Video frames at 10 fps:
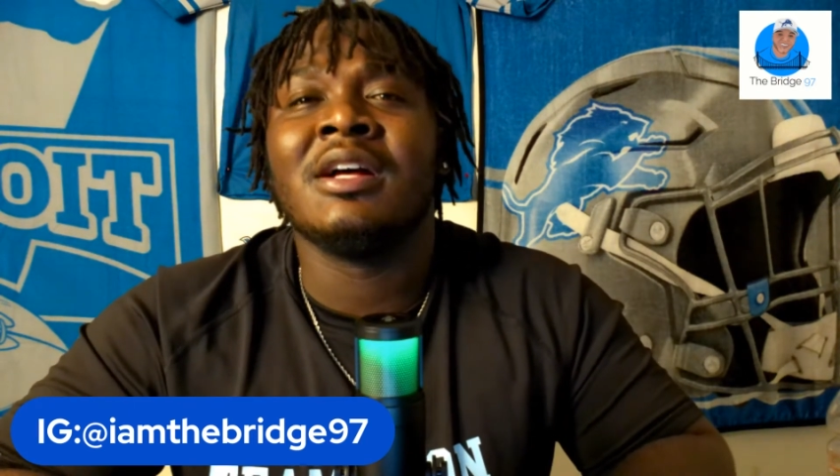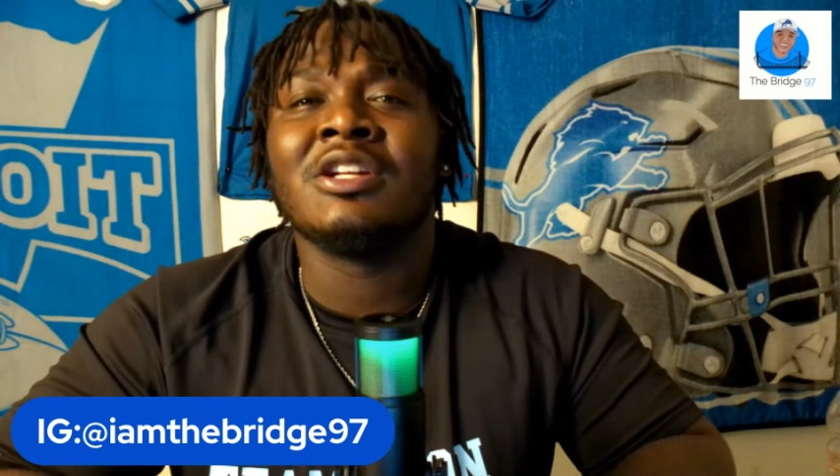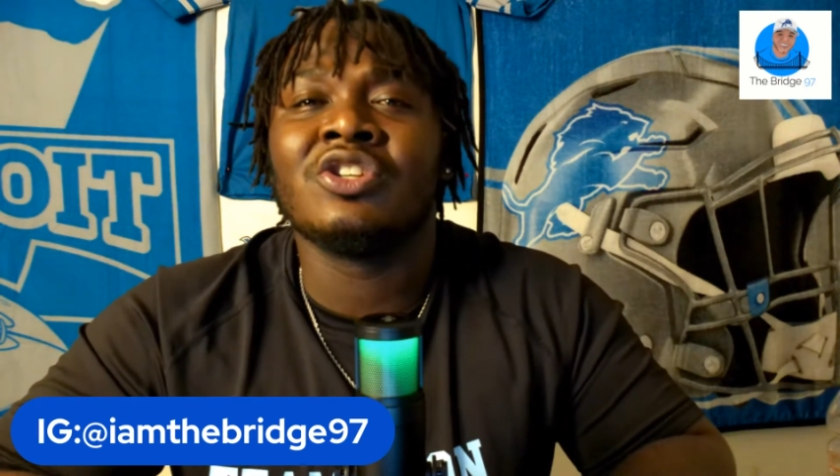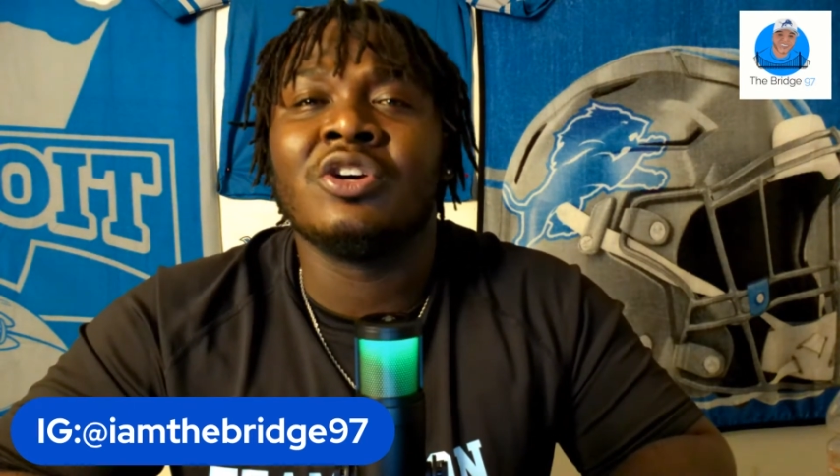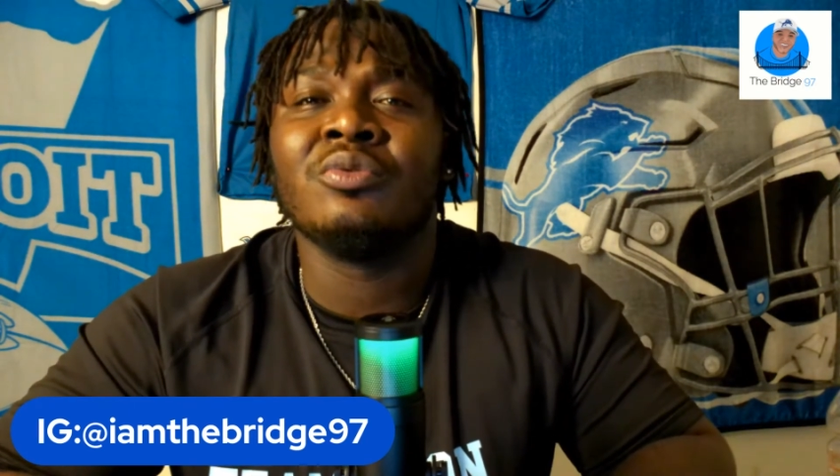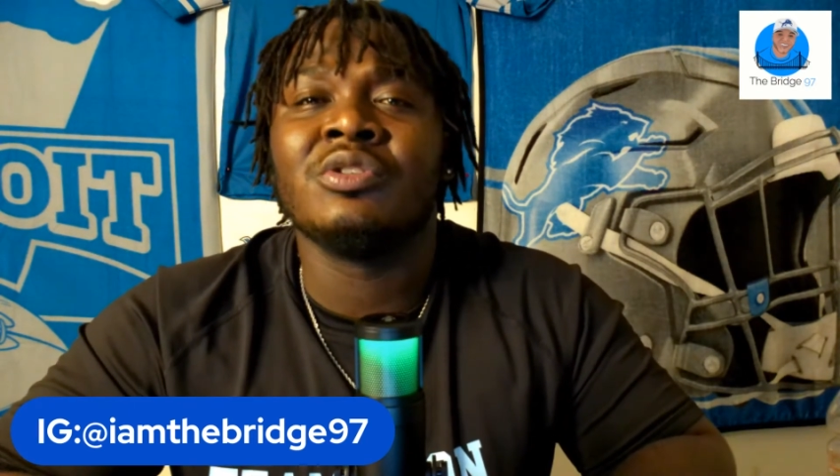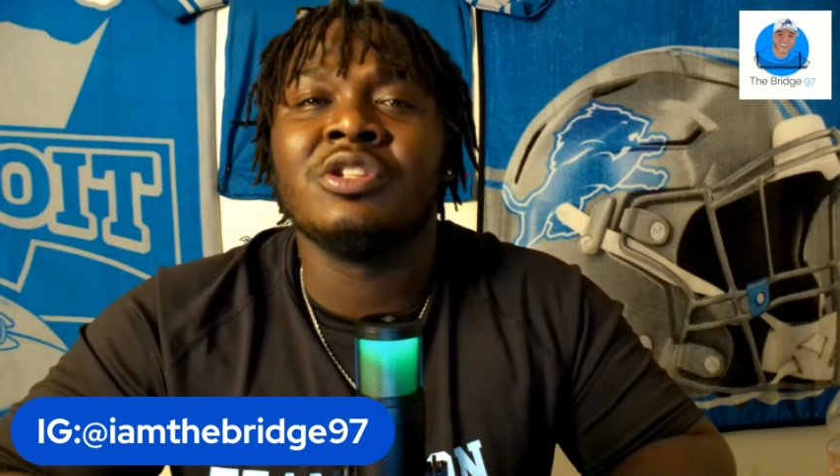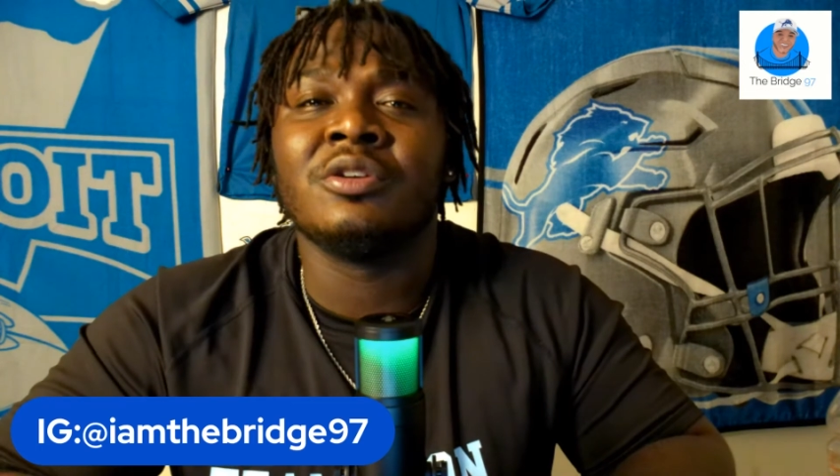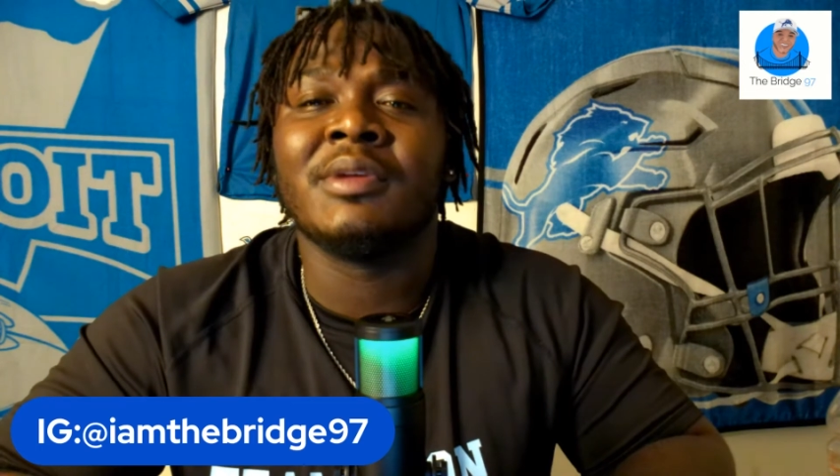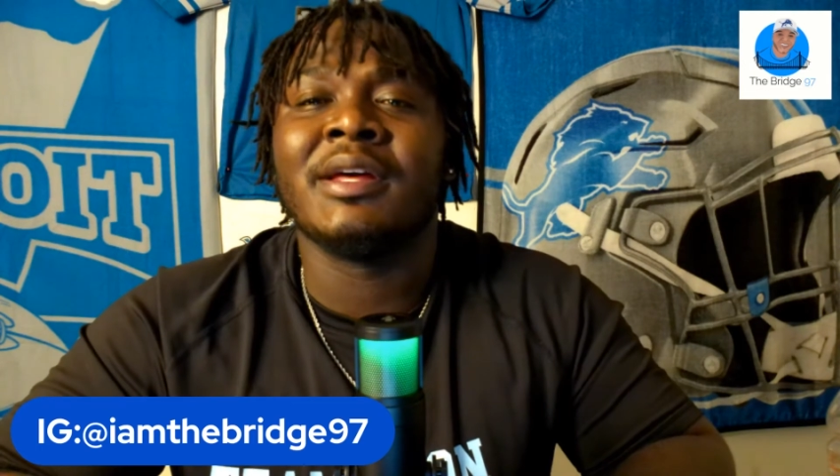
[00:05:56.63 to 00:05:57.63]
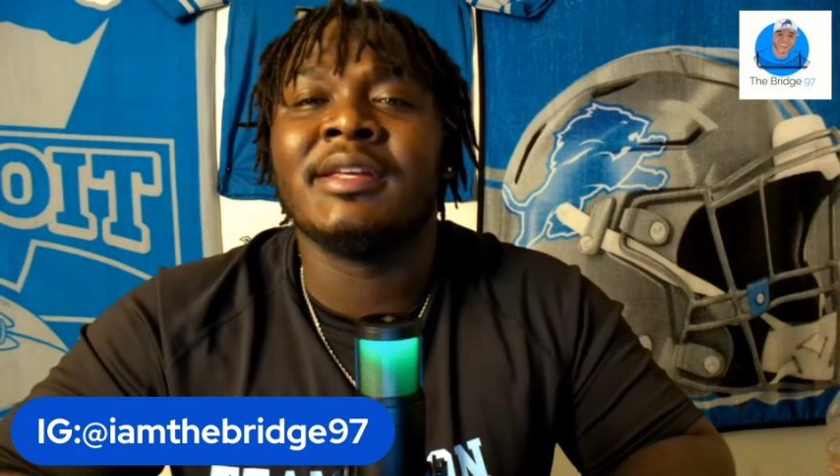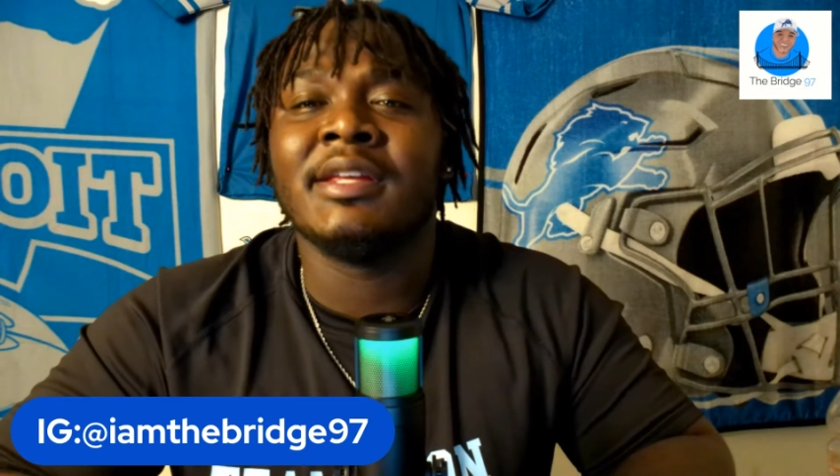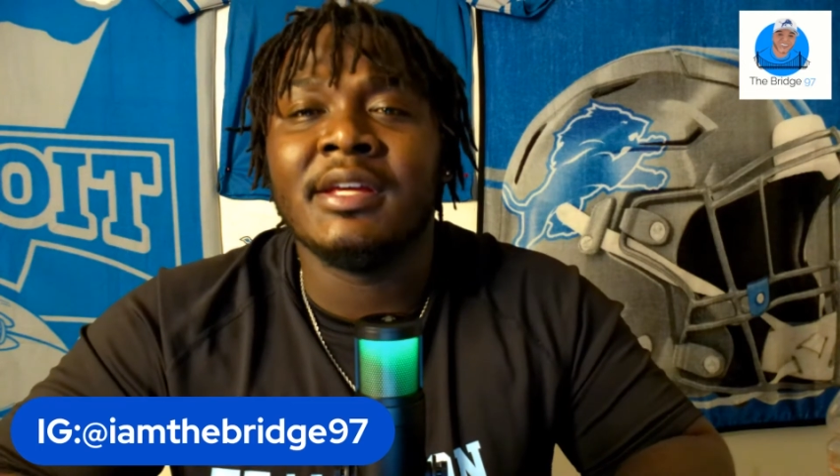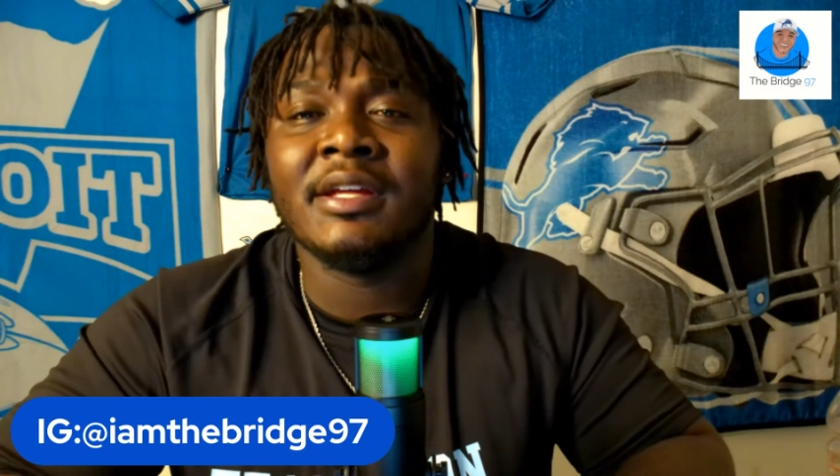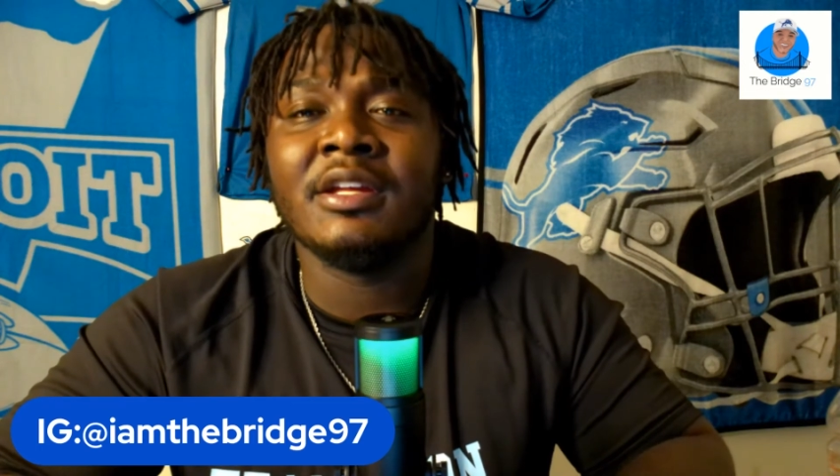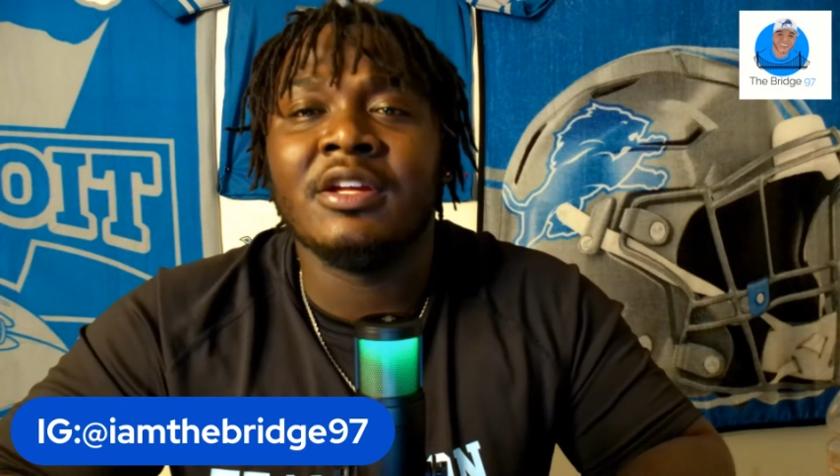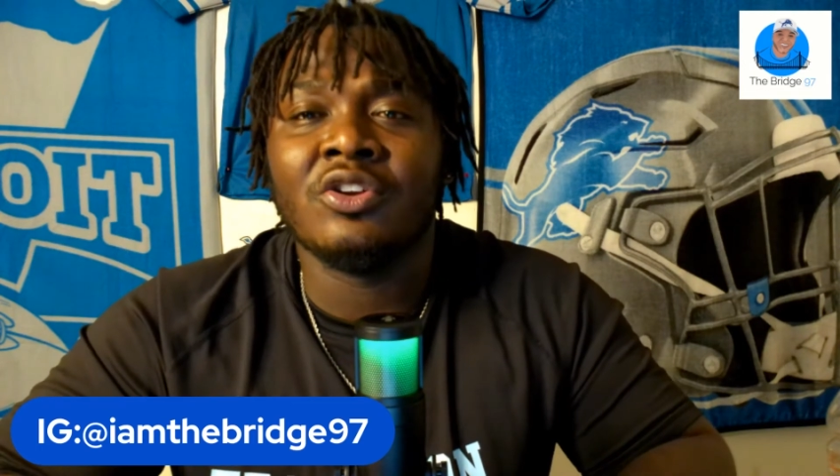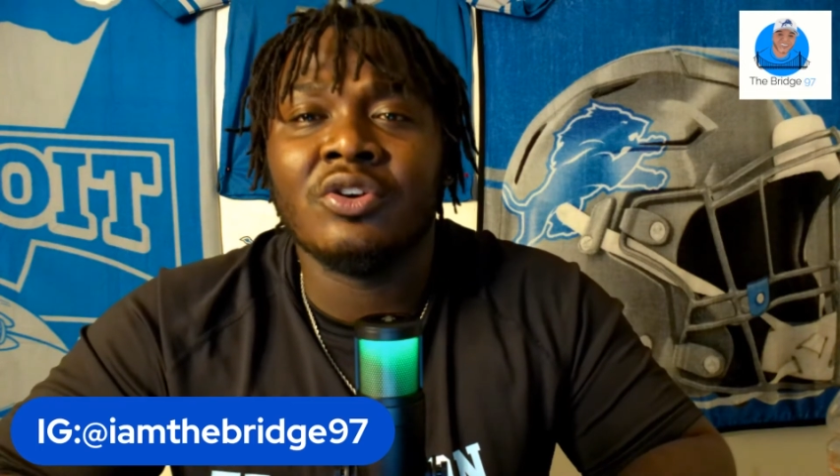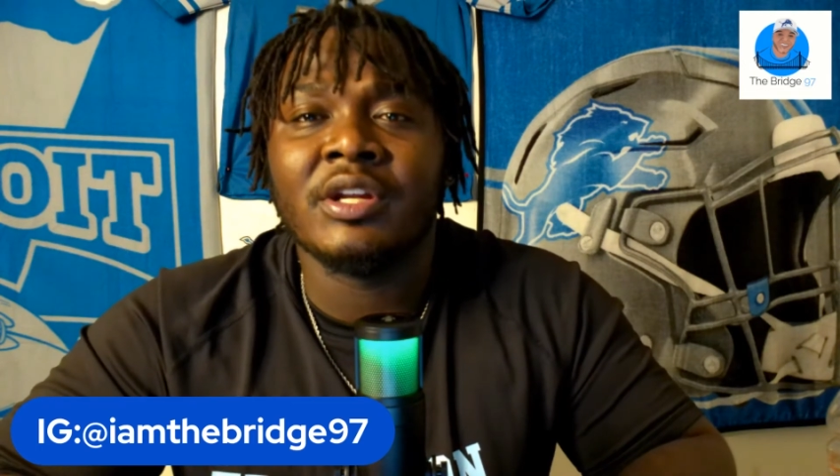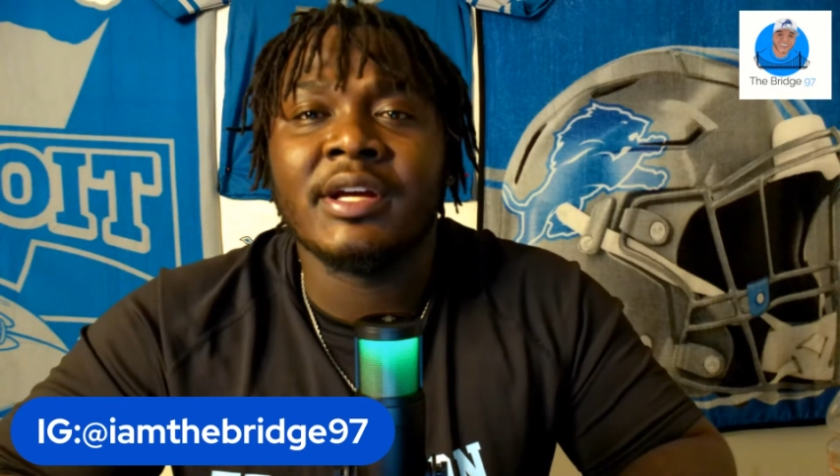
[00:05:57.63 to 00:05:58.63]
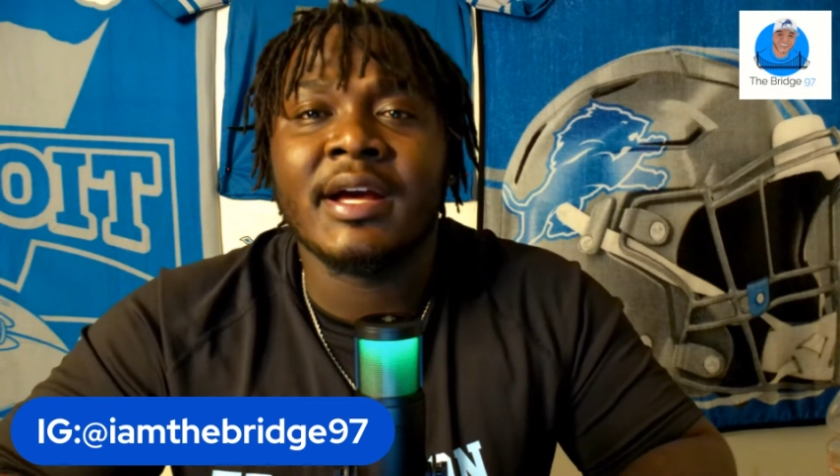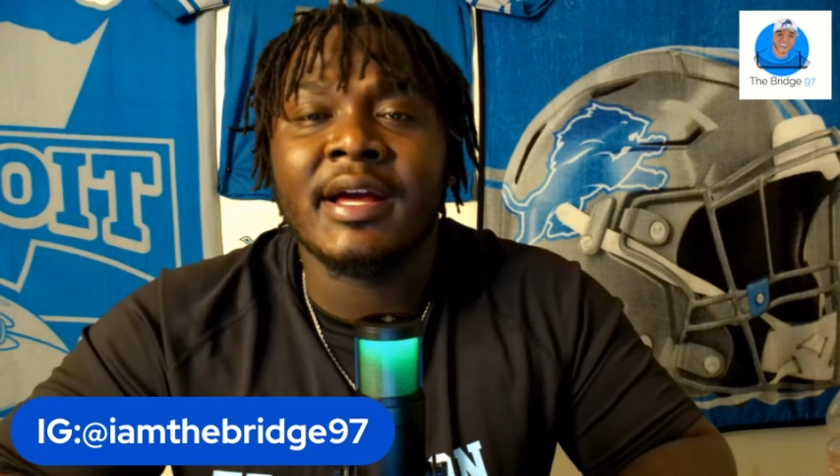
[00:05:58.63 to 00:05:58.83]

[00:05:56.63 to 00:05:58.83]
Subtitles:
saw was them like keying in on the guy